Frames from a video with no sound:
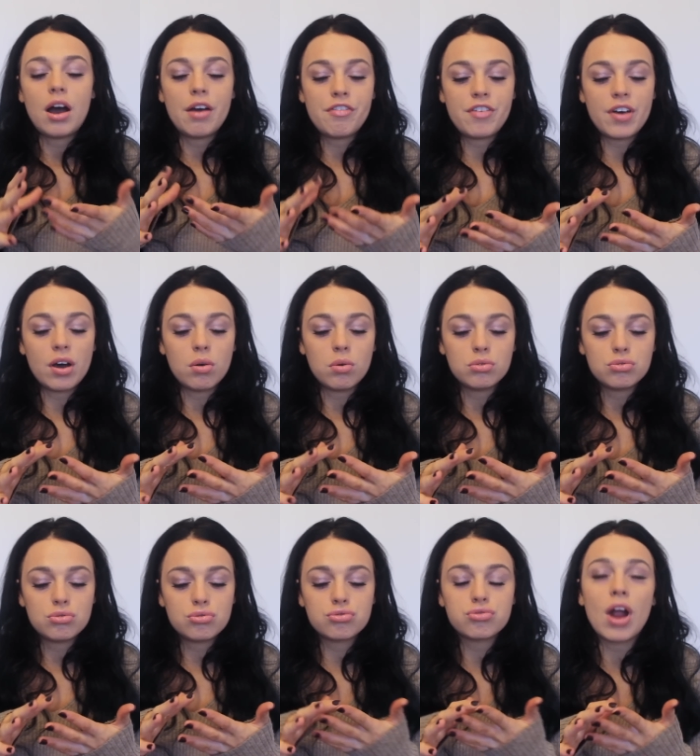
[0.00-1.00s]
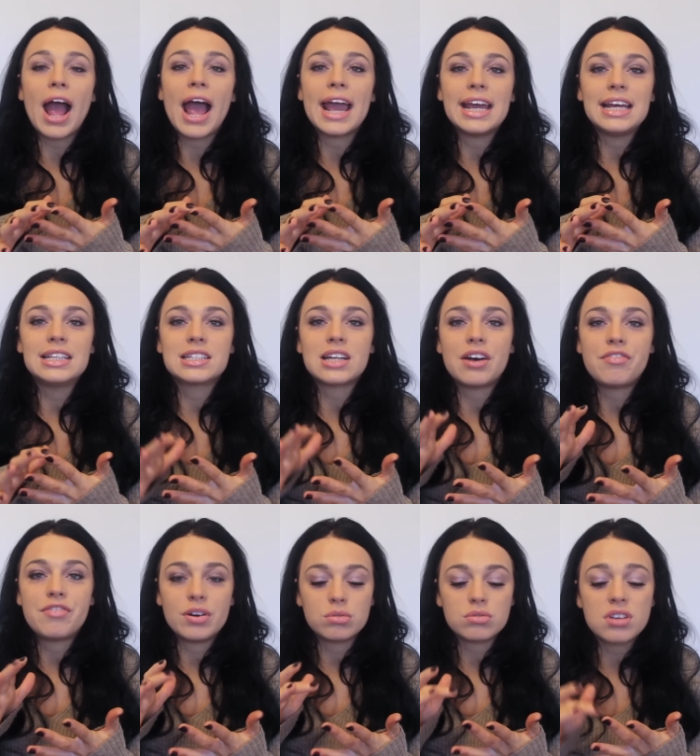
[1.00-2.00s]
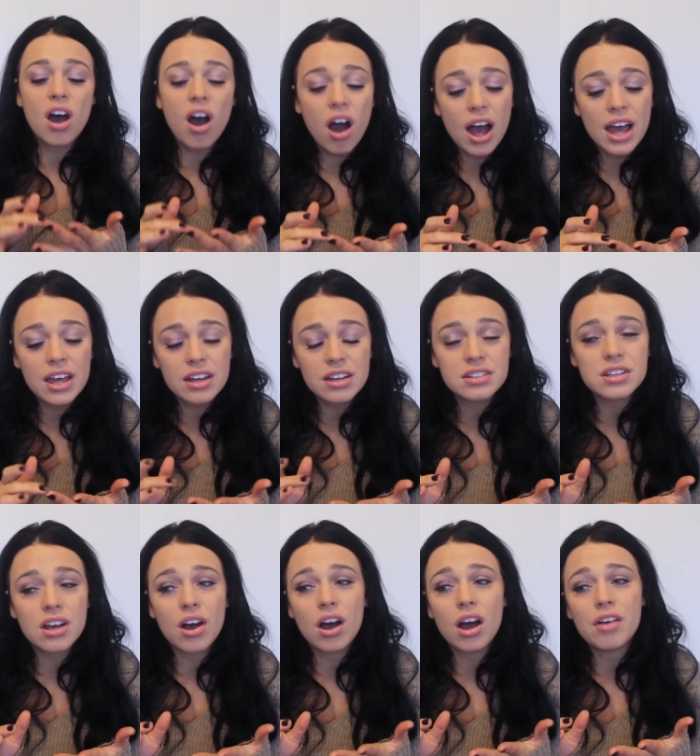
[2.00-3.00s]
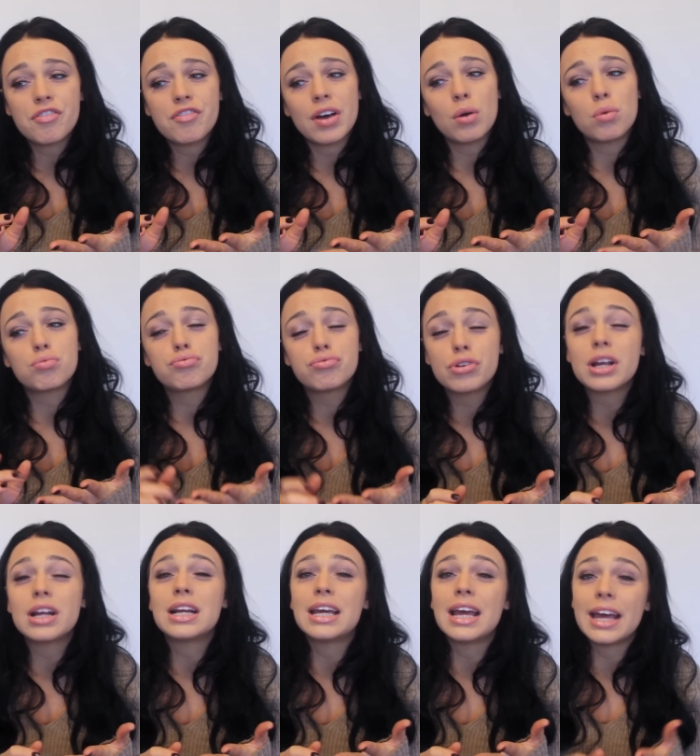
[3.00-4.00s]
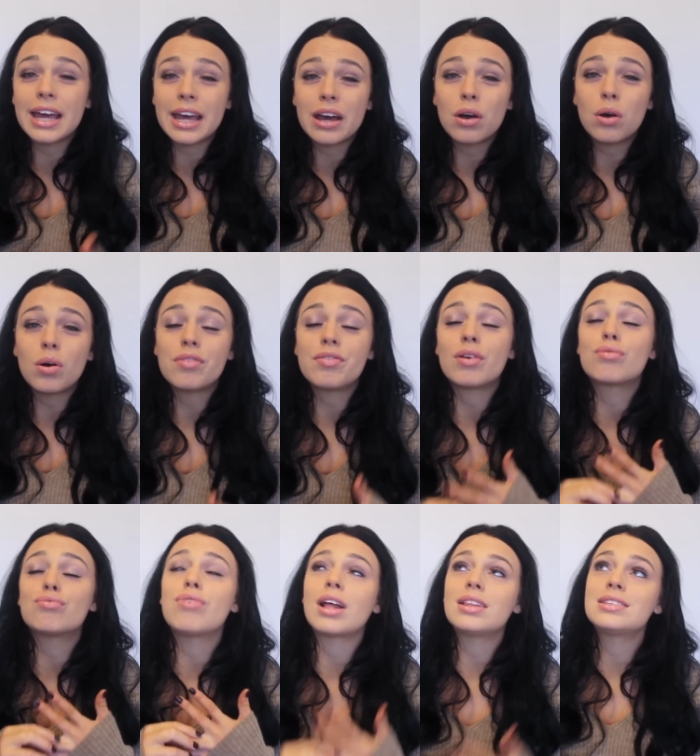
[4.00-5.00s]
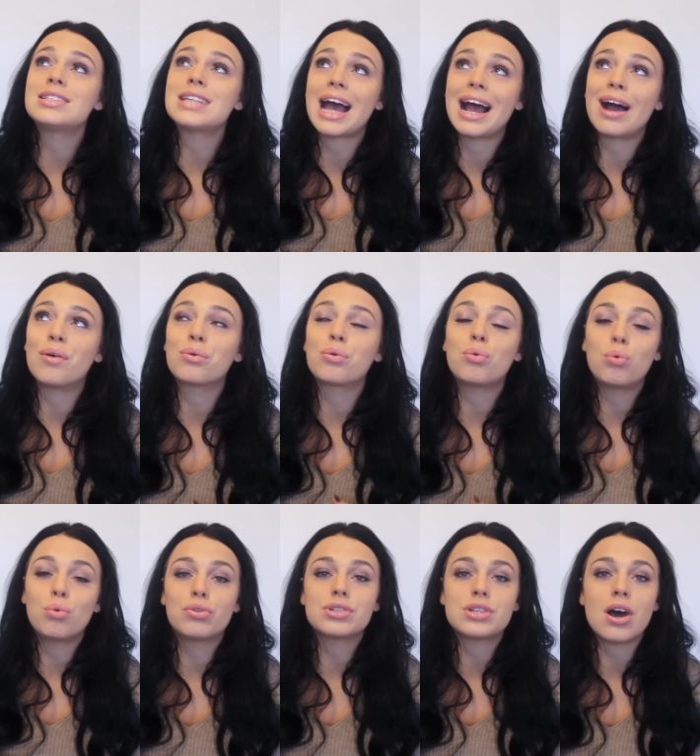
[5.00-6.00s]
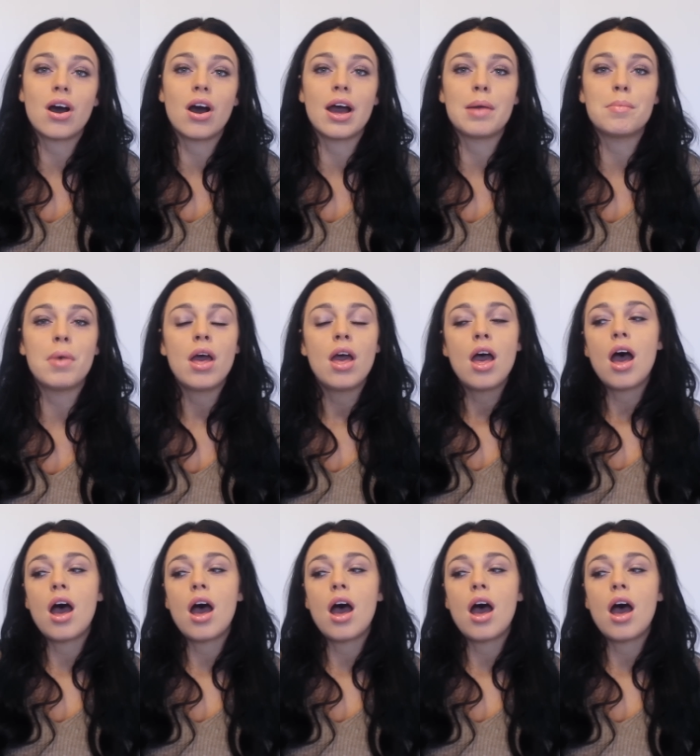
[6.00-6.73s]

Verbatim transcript: I felt drained, I felt tired, I felt really ill, I felt run down all the time.